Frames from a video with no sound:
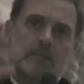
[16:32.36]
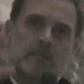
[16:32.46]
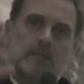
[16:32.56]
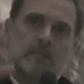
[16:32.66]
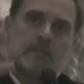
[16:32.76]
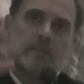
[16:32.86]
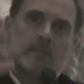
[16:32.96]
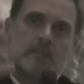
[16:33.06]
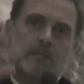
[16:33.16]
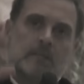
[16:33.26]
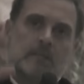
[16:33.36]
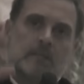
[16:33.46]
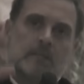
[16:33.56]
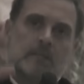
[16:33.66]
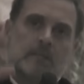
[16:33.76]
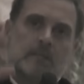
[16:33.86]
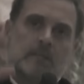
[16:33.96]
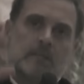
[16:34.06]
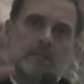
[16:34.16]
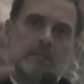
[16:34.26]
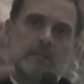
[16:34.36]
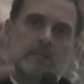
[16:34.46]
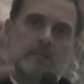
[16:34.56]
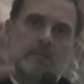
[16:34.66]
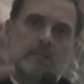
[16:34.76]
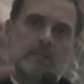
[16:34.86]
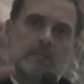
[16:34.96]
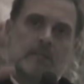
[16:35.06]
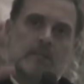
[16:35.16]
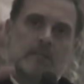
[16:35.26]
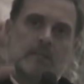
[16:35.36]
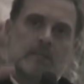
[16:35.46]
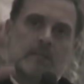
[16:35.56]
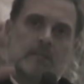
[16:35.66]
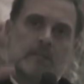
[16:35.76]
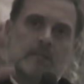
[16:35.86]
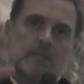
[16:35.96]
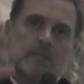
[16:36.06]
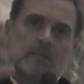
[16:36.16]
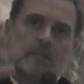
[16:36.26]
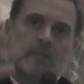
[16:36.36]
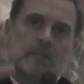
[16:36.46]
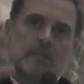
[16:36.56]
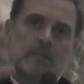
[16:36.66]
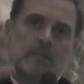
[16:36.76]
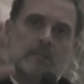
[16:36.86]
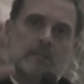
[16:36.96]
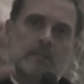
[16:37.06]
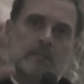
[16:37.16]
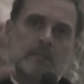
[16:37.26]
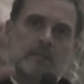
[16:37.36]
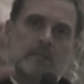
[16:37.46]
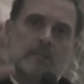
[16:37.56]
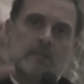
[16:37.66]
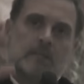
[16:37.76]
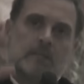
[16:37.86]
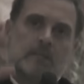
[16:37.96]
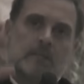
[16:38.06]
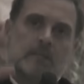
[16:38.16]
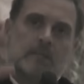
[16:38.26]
No words are spoken by the person on screen.